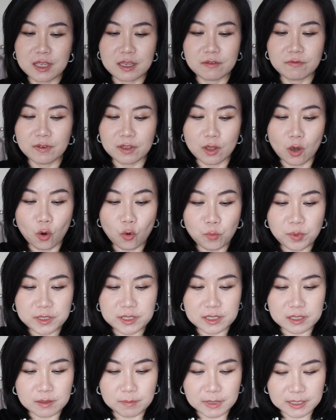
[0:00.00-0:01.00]
even opened
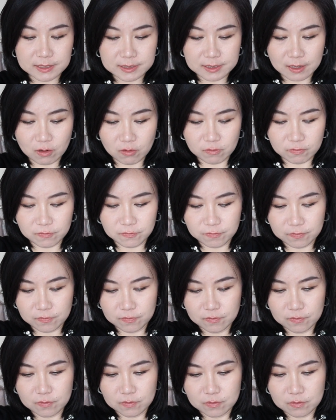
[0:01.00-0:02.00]
it myself.
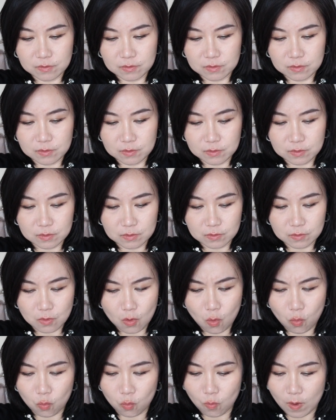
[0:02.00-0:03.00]
Oh,